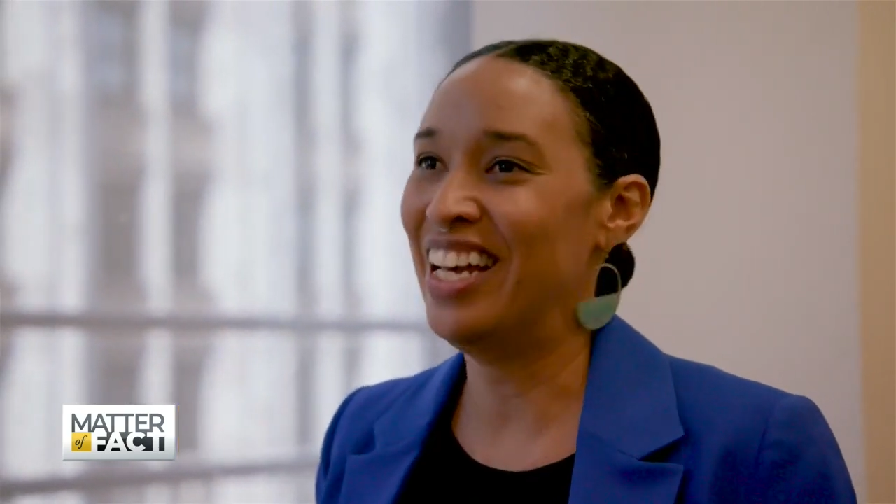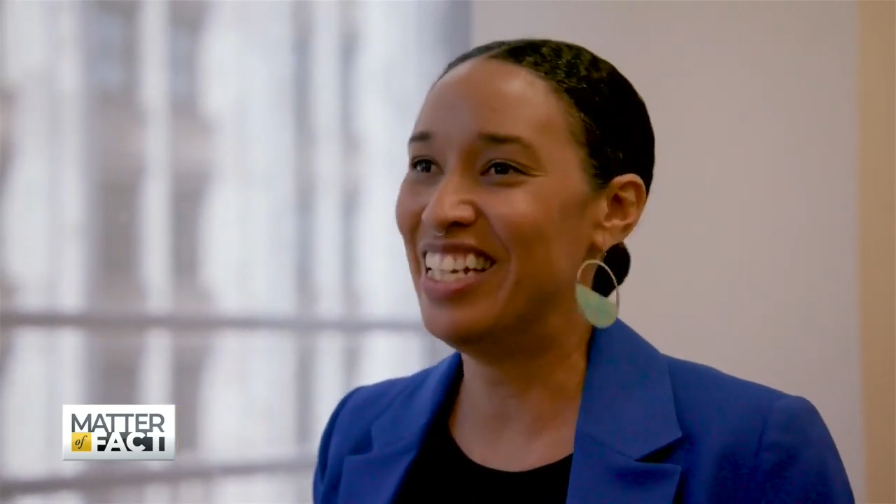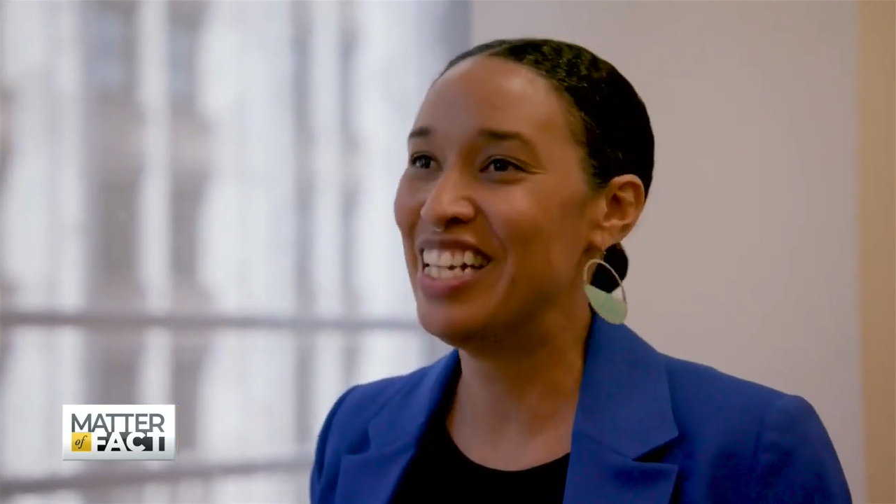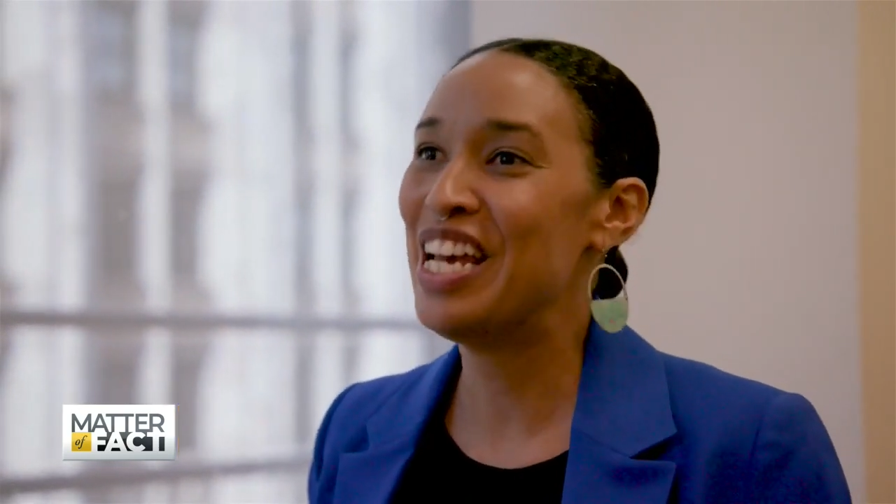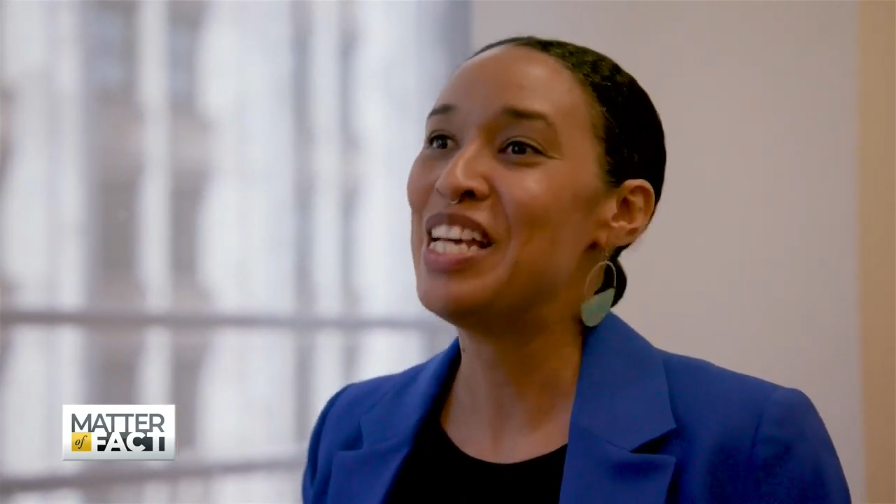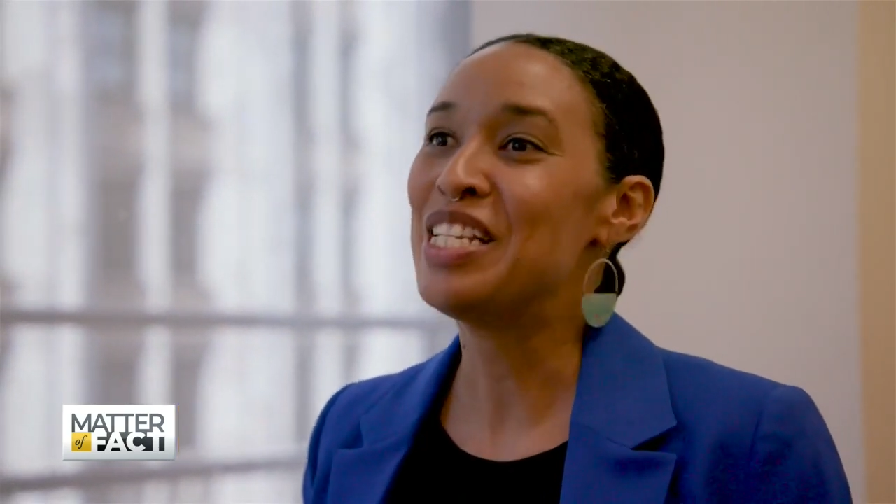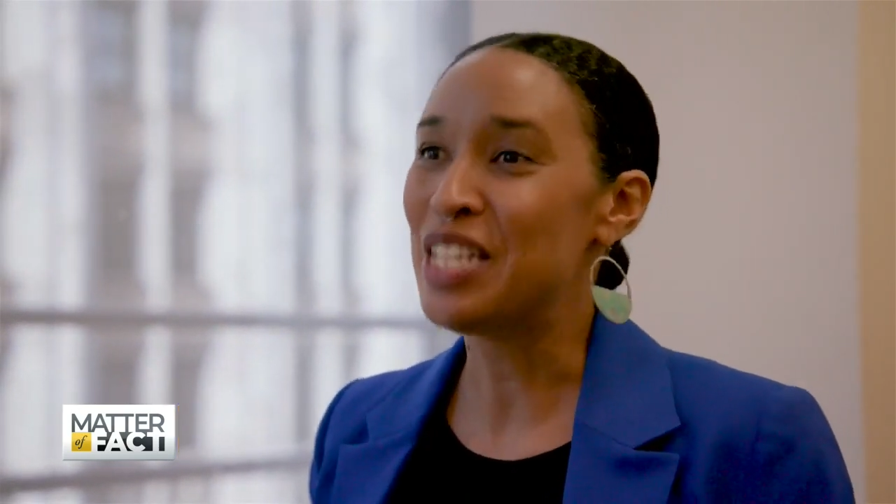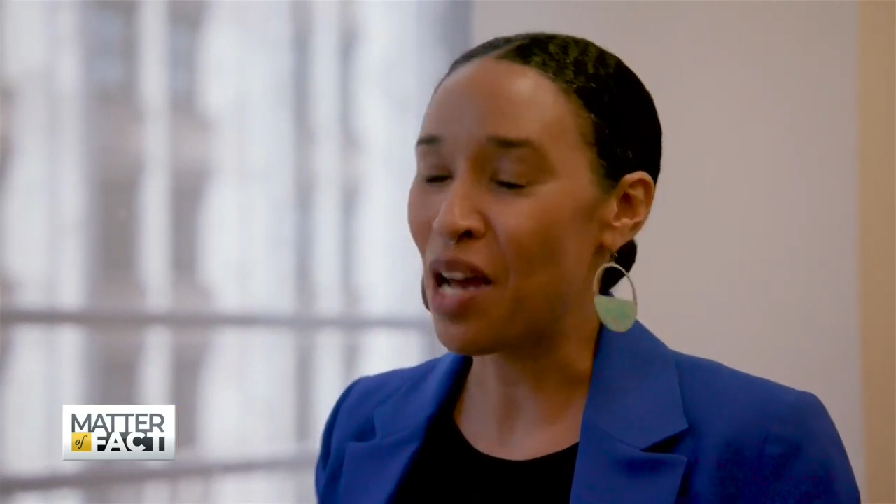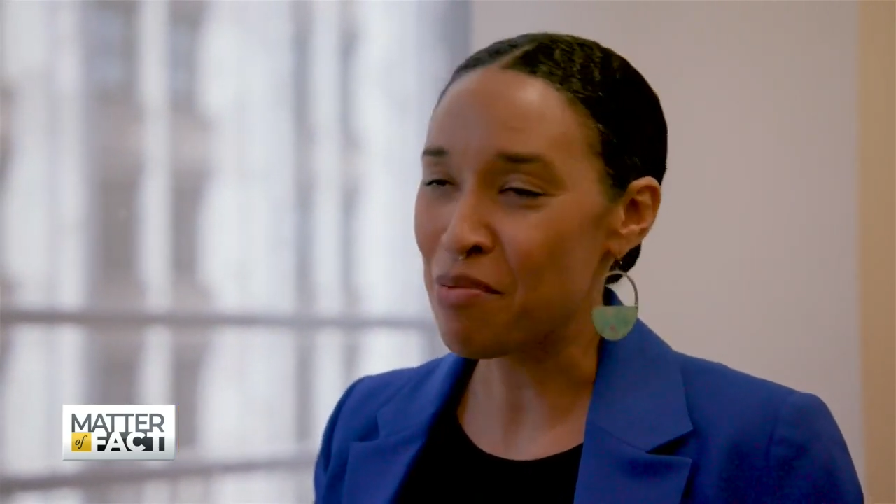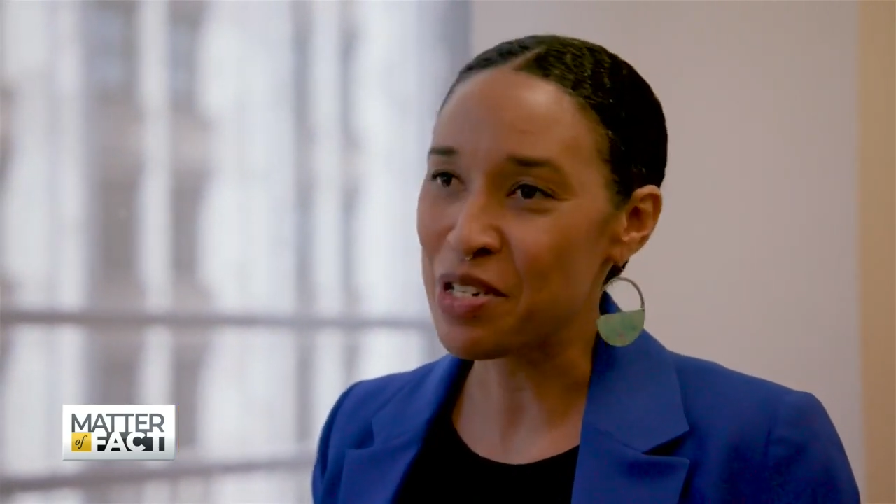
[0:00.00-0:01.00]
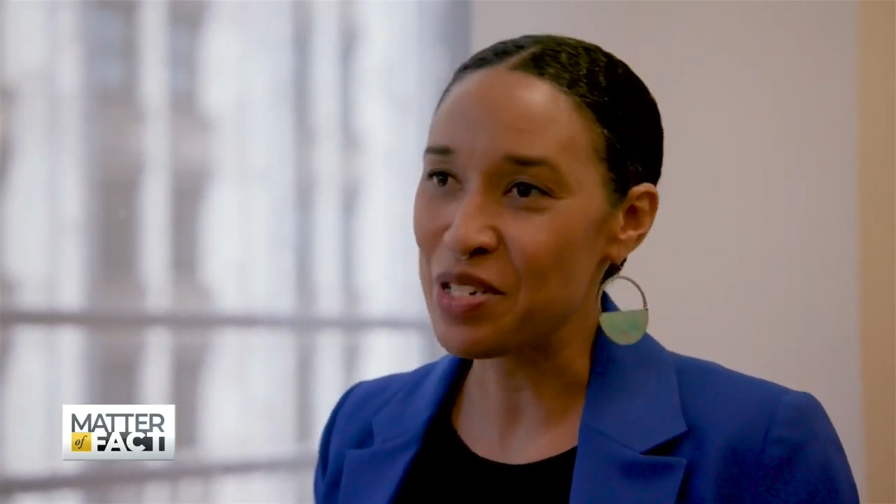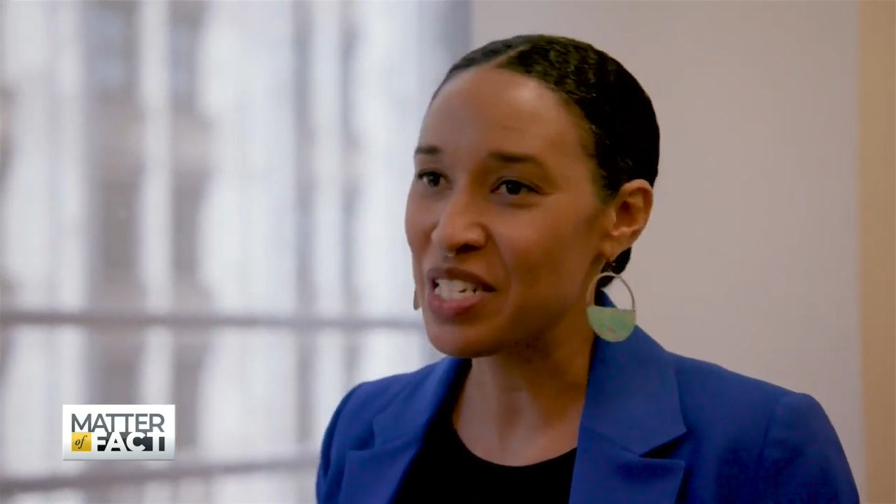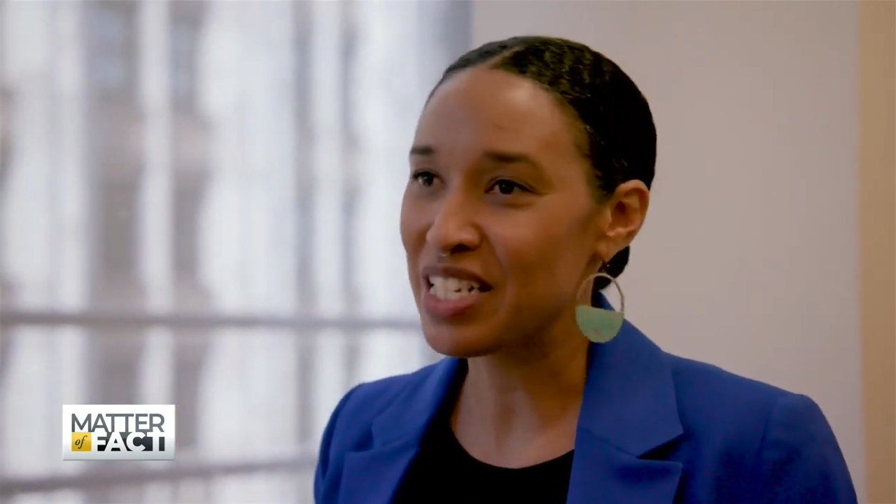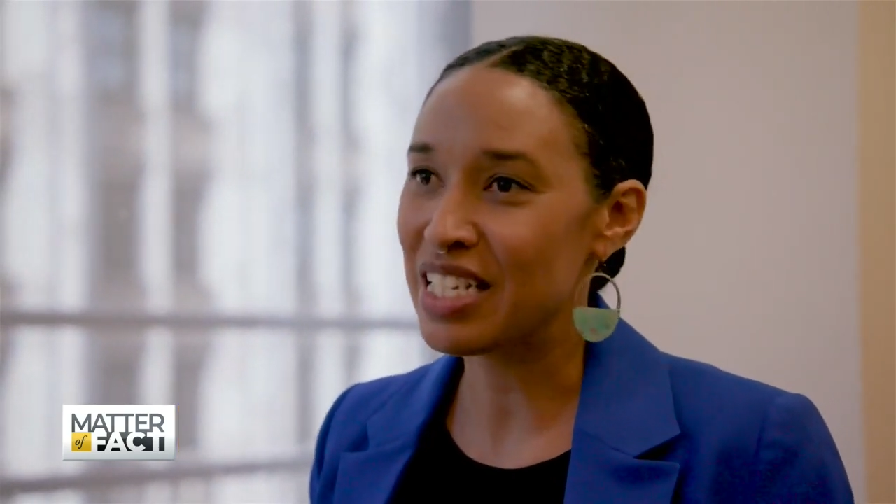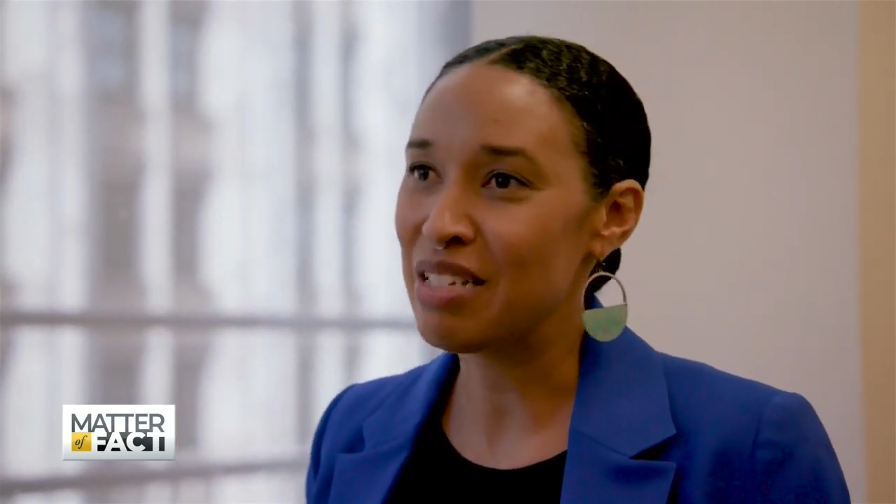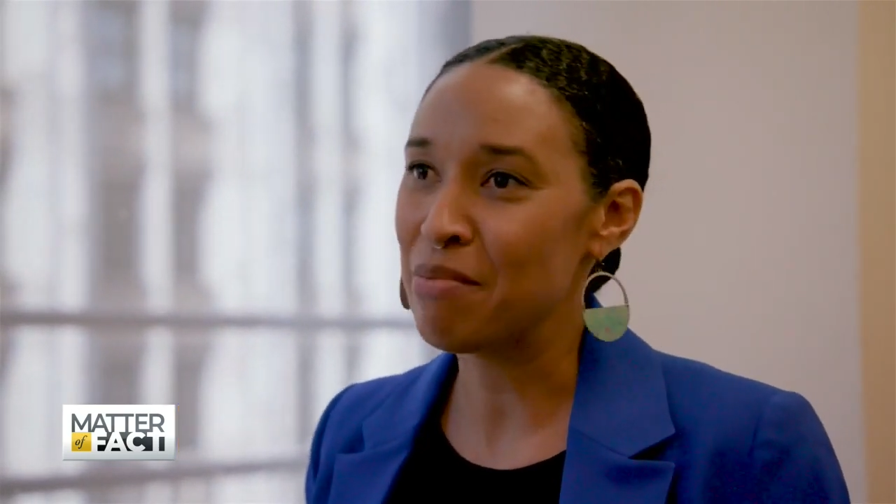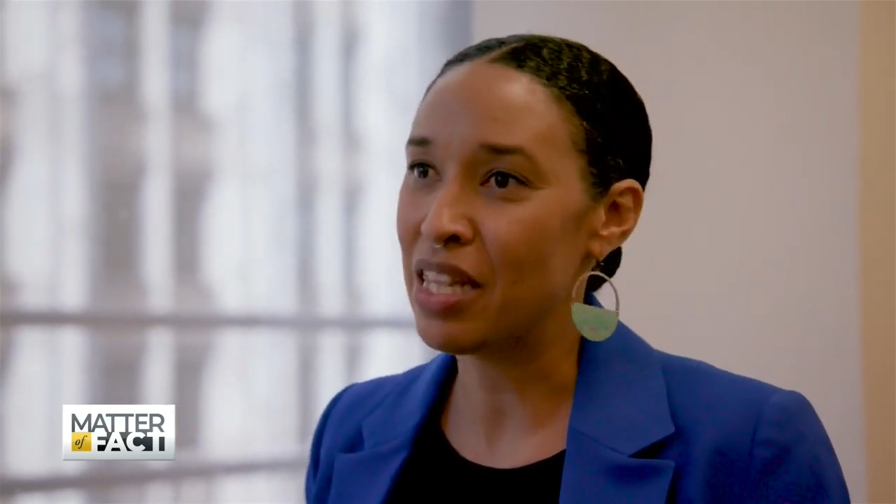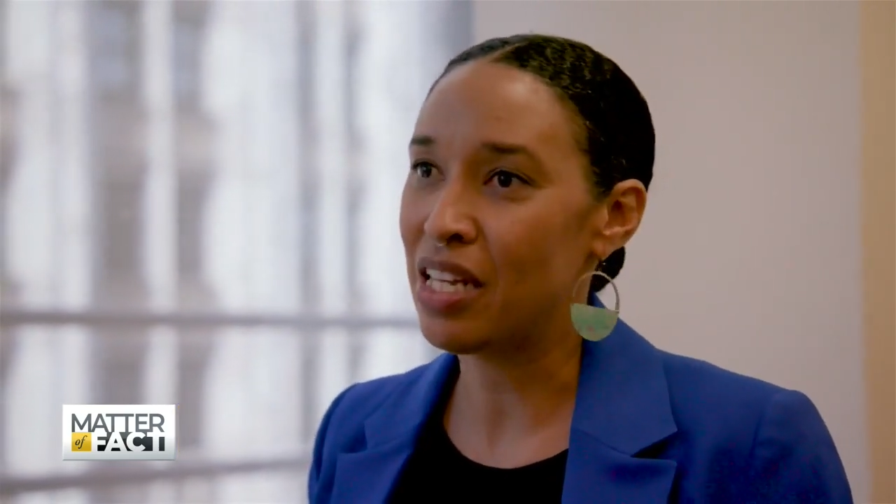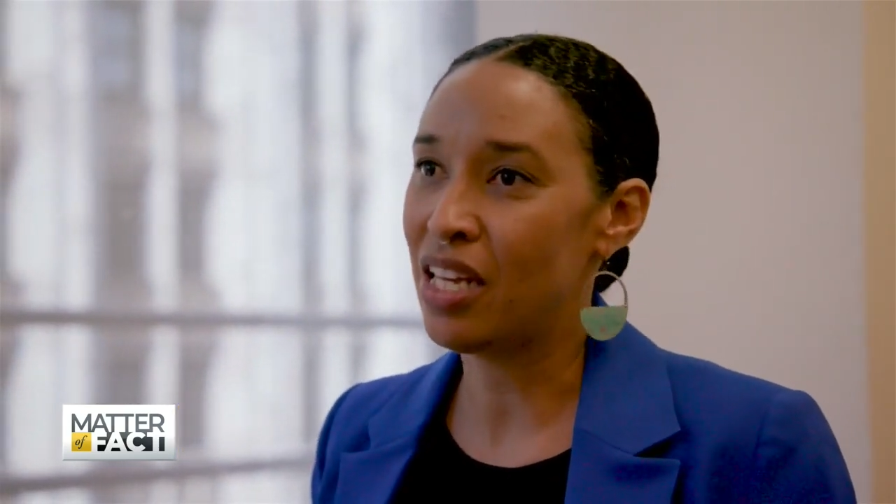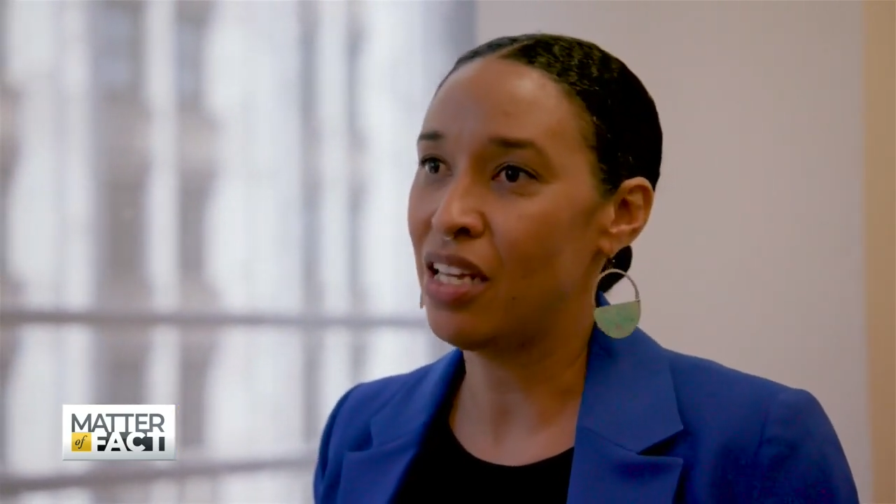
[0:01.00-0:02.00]
and stop producing this
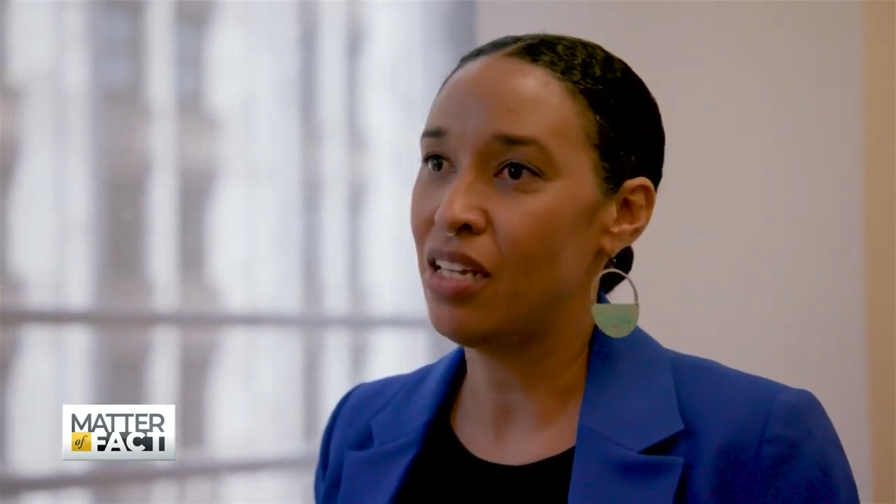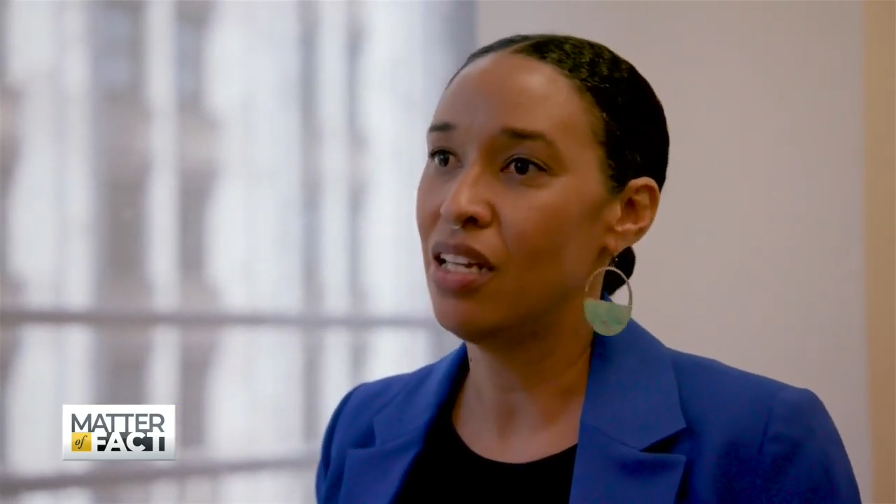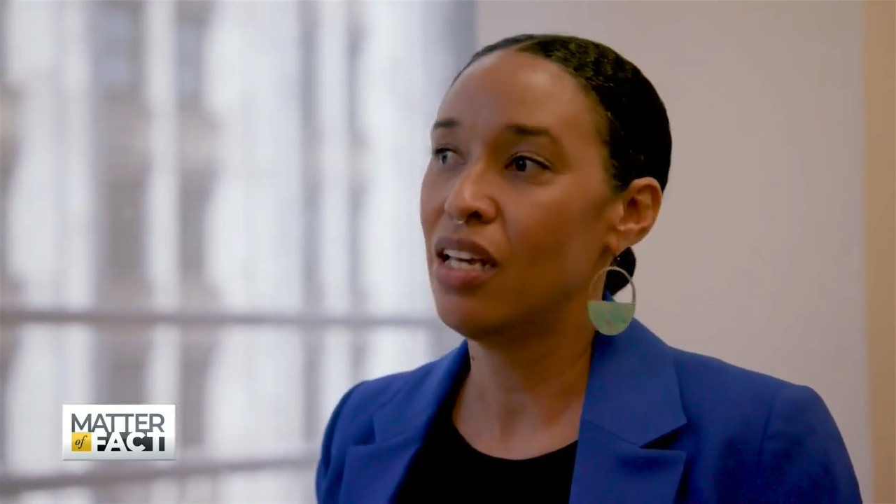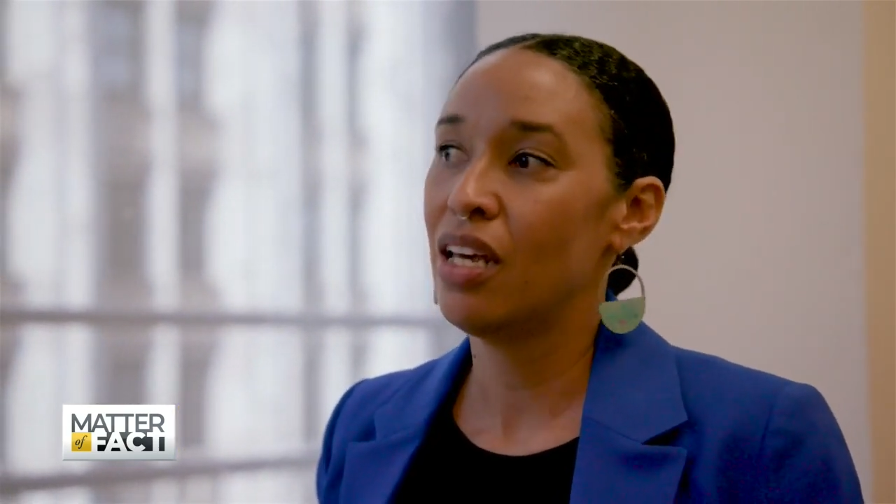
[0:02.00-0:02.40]
methane